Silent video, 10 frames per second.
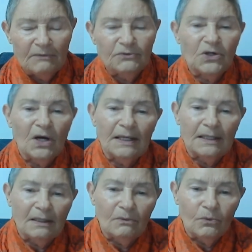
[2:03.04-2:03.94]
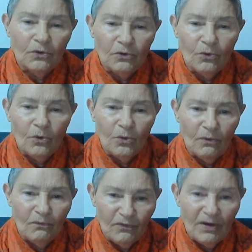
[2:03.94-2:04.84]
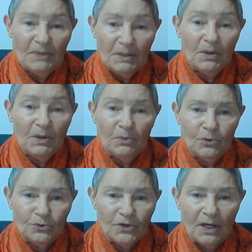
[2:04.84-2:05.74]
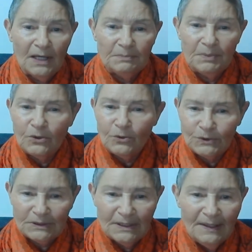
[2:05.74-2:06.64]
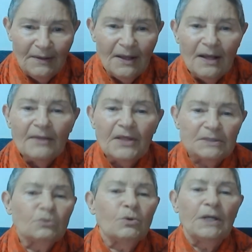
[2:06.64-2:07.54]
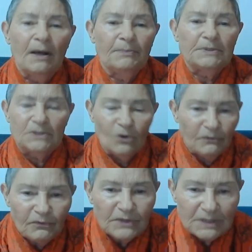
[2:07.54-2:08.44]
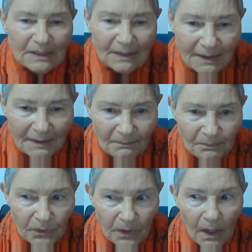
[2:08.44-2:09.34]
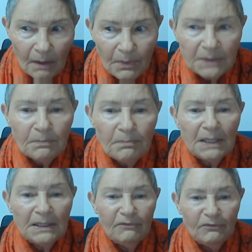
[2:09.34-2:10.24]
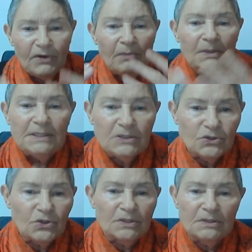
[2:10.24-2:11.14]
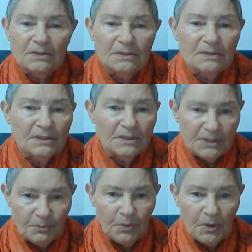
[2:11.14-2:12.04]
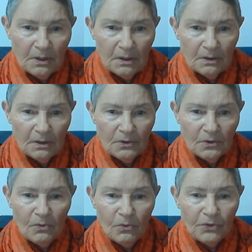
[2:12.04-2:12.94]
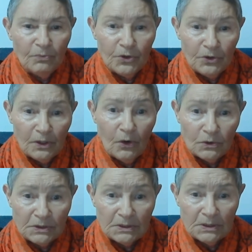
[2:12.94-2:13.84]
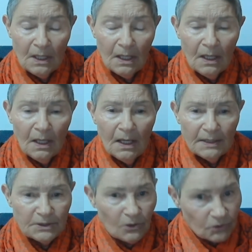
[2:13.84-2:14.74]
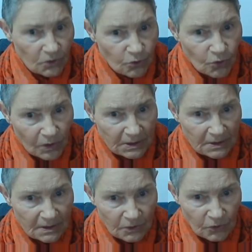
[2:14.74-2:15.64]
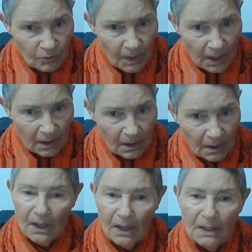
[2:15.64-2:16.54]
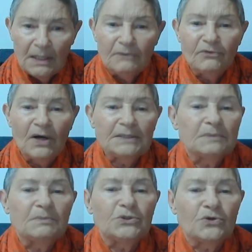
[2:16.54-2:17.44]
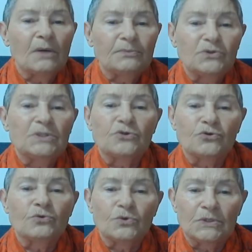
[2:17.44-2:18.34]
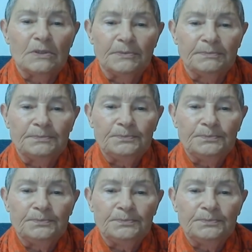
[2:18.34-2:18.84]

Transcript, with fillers: of dying with your family member who died, because that's what happens, not physically, but many families just disappear, you know, with loss. And so it's a choice that you make. He invited me to come to East Jerusalem